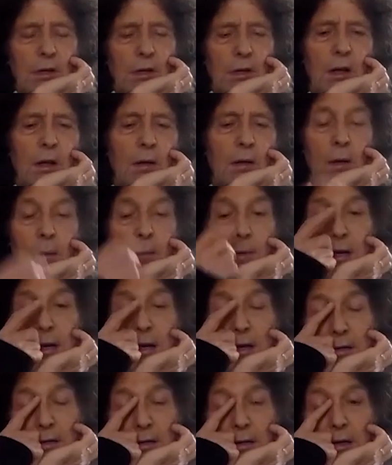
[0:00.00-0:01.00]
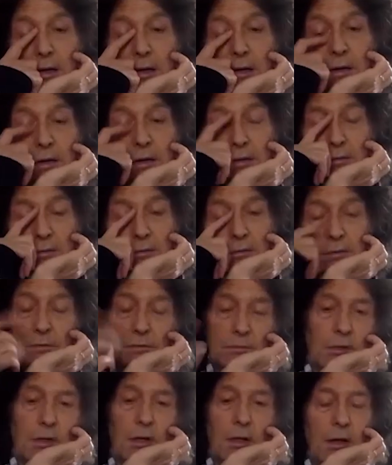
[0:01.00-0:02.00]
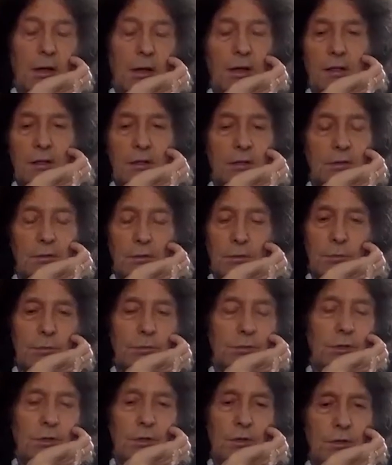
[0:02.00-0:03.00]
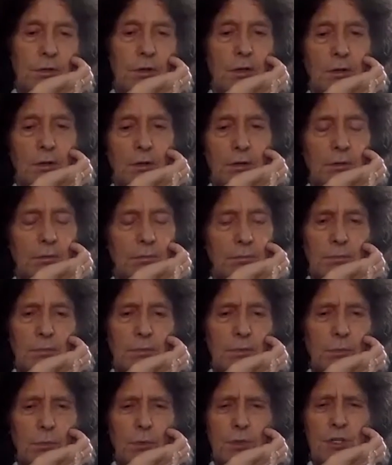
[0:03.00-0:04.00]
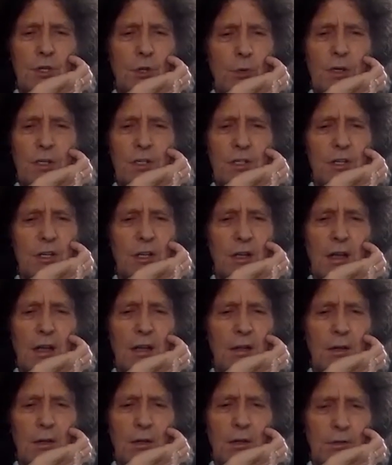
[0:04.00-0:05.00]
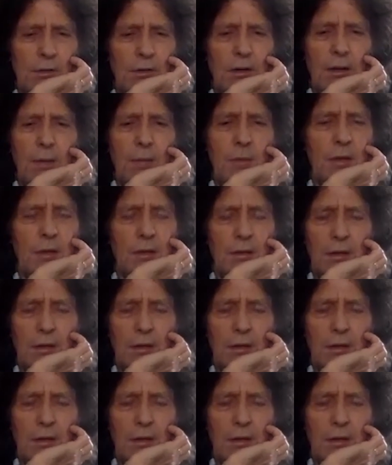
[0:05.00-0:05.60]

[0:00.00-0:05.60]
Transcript: I mean, I I I don't know. Um, what's your question again? let me.